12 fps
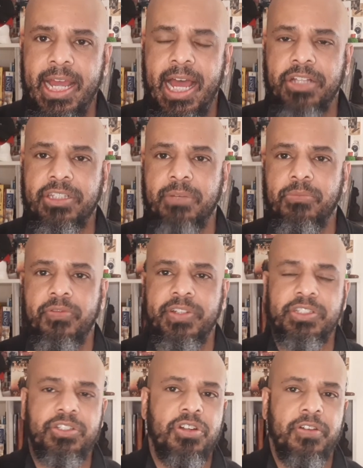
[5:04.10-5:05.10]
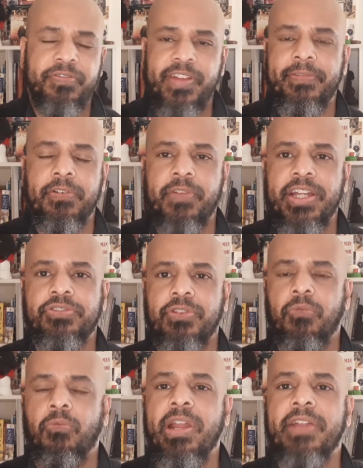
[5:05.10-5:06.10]
to your favorite
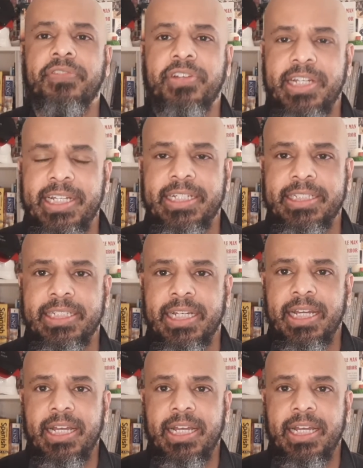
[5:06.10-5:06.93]
restaurant, whatever it is.